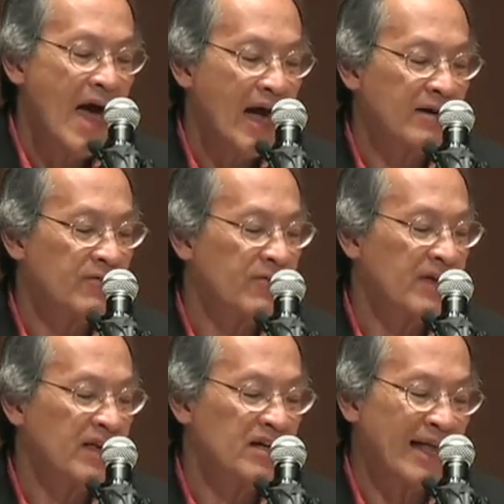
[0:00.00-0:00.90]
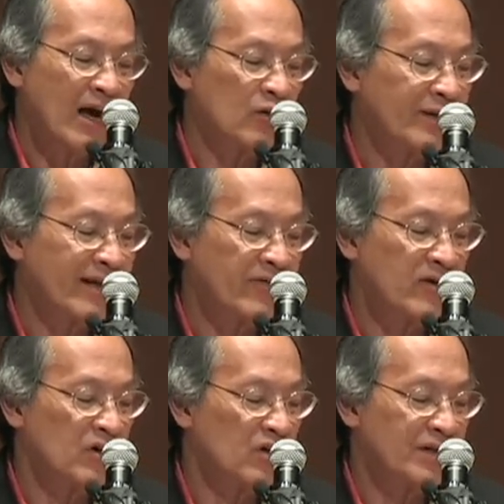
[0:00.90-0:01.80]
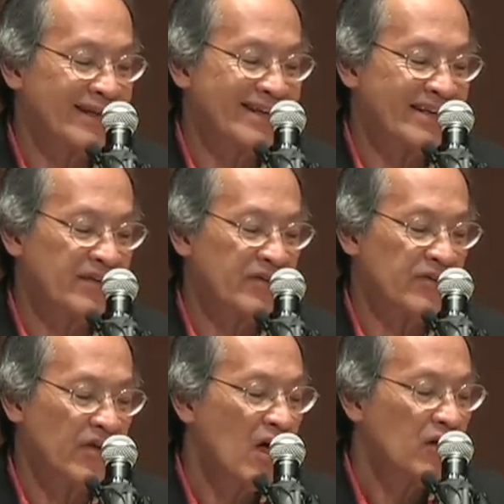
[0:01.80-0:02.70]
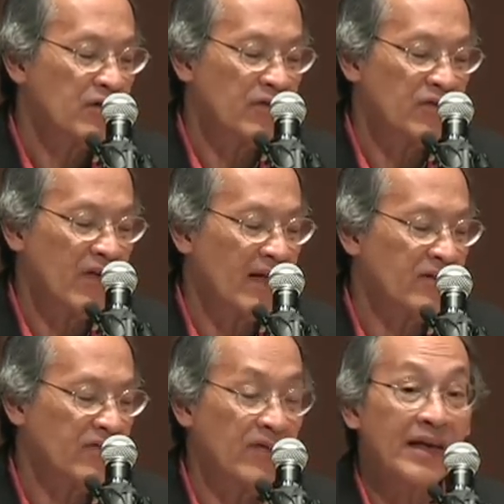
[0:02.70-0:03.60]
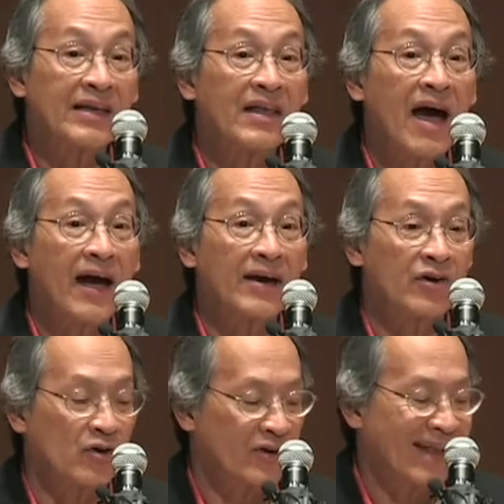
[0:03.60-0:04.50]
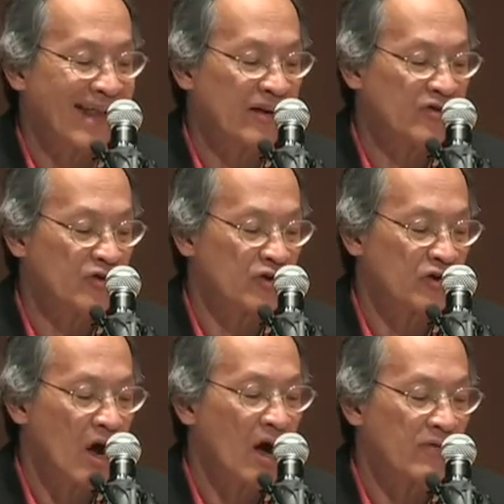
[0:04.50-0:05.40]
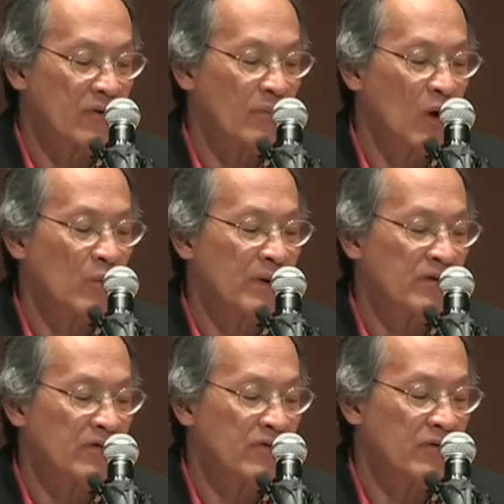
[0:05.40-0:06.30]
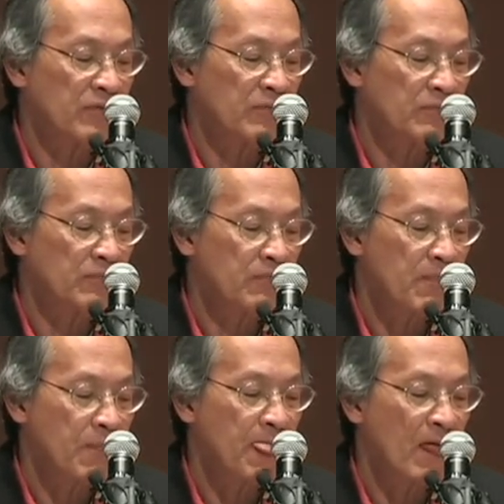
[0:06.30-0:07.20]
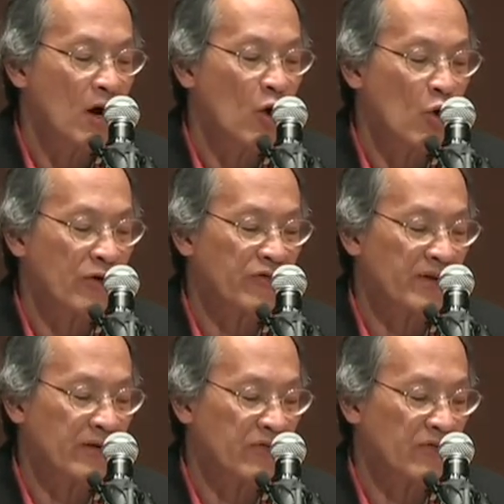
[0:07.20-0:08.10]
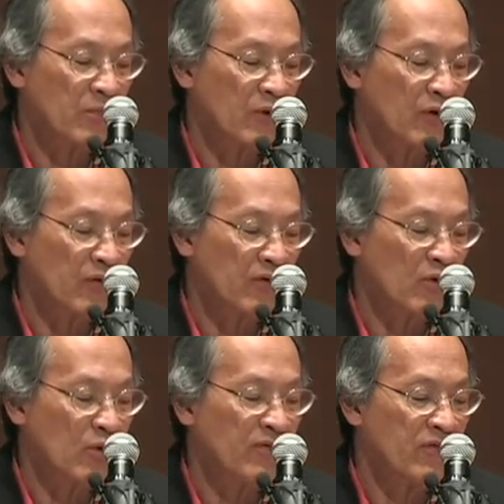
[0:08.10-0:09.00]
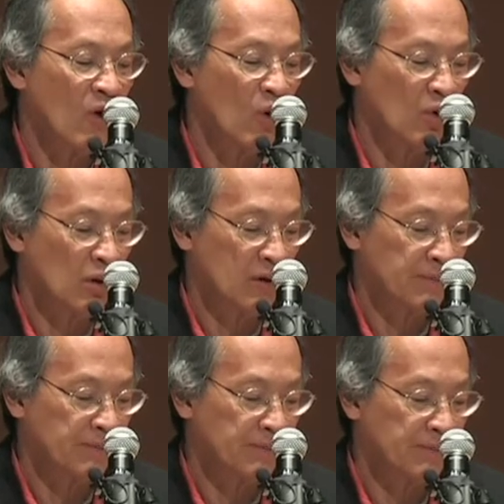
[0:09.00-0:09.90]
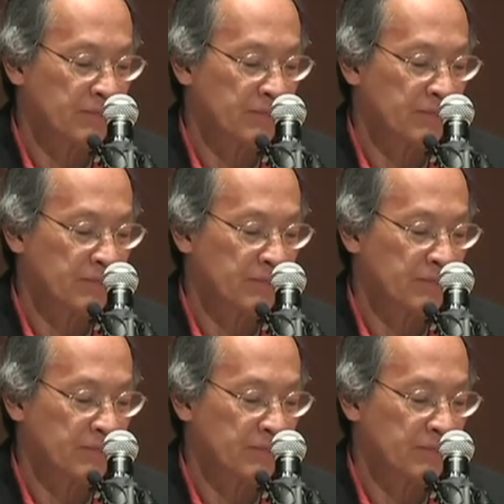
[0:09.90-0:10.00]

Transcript: and feel how difficult it is to sense the entire danger of a moment. A horse gives birth to a foal.